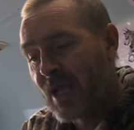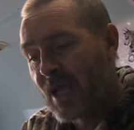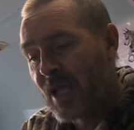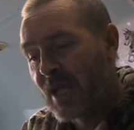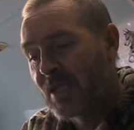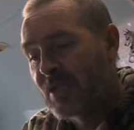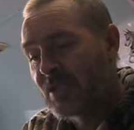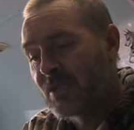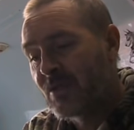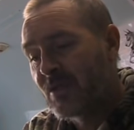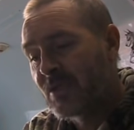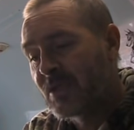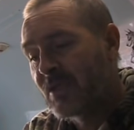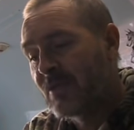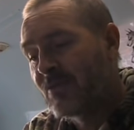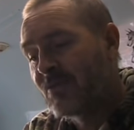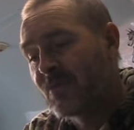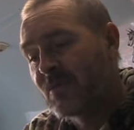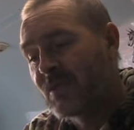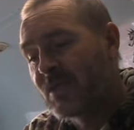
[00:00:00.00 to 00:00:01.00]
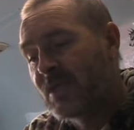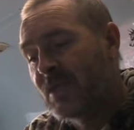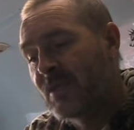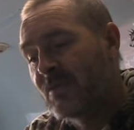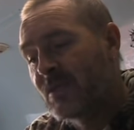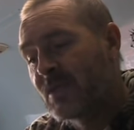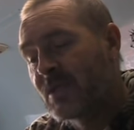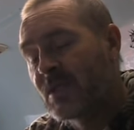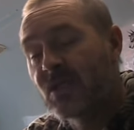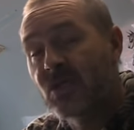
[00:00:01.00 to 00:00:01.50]
Act
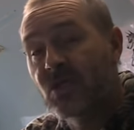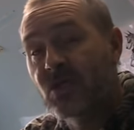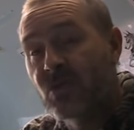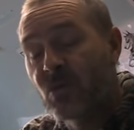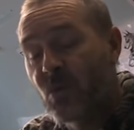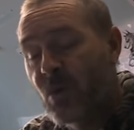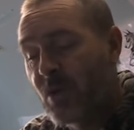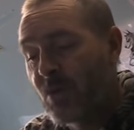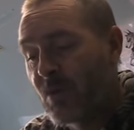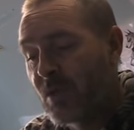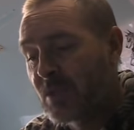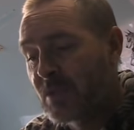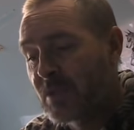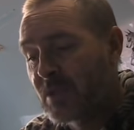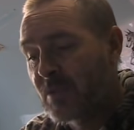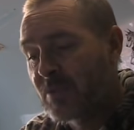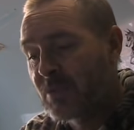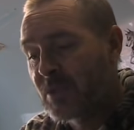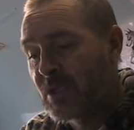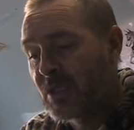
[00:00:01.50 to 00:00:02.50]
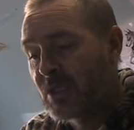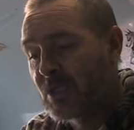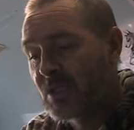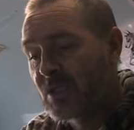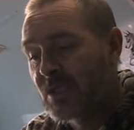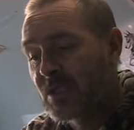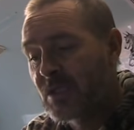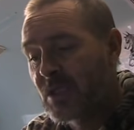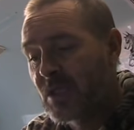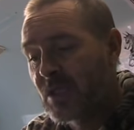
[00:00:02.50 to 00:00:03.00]
1957 section 21 subsection
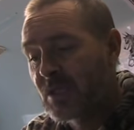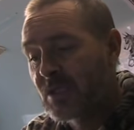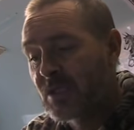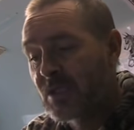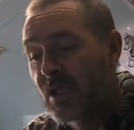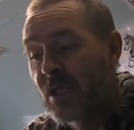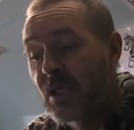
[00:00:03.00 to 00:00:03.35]
6,